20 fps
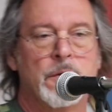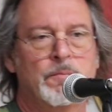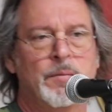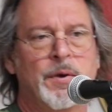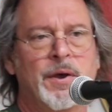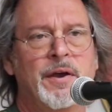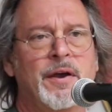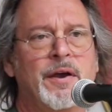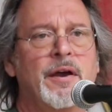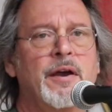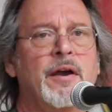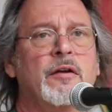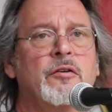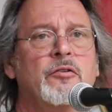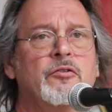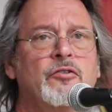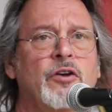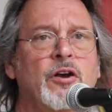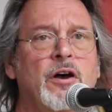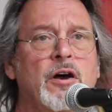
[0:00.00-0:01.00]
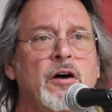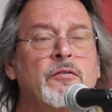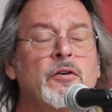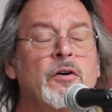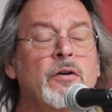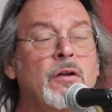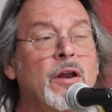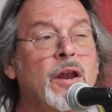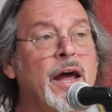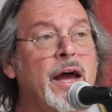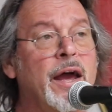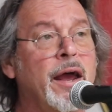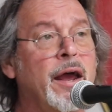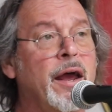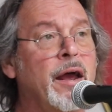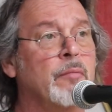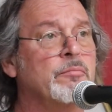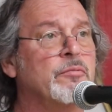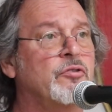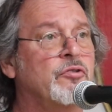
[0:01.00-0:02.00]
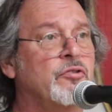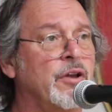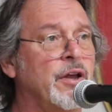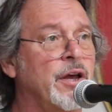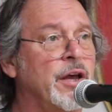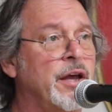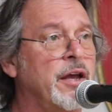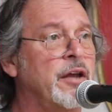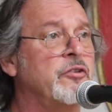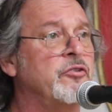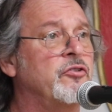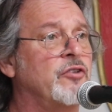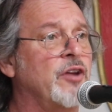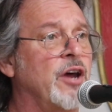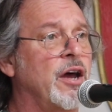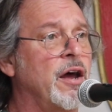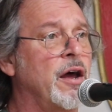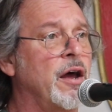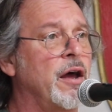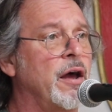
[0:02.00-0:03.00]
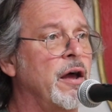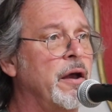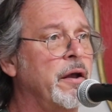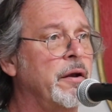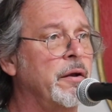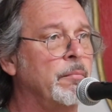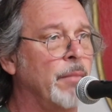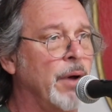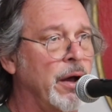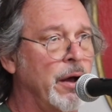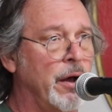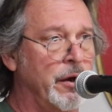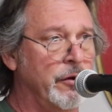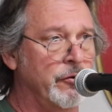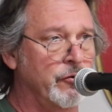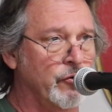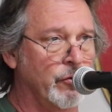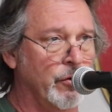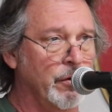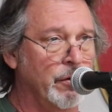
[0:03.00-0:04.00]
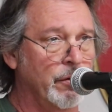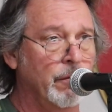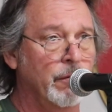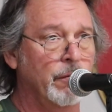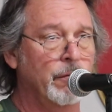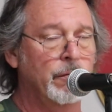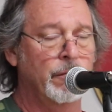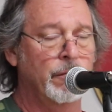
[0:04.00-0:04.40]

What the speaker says: Pick, shovel, lamp, sledge, dynamite, drill.